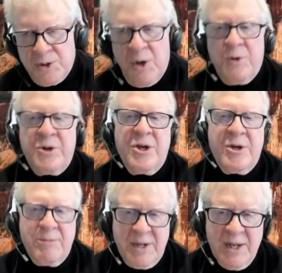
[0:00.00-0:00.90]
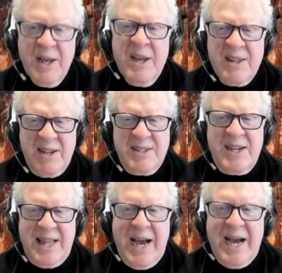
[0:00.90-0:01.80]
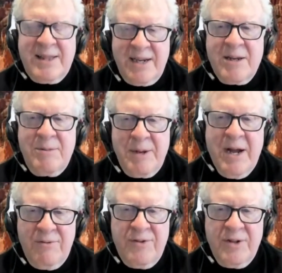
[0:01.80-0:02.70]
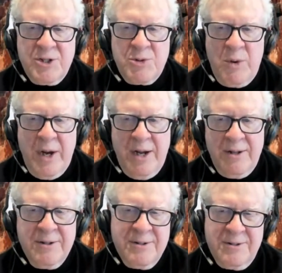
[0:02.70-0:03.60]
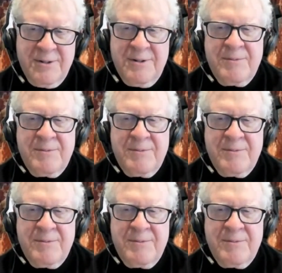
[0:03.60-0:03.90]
know, reduce sodium and things like that that can be helpful as well.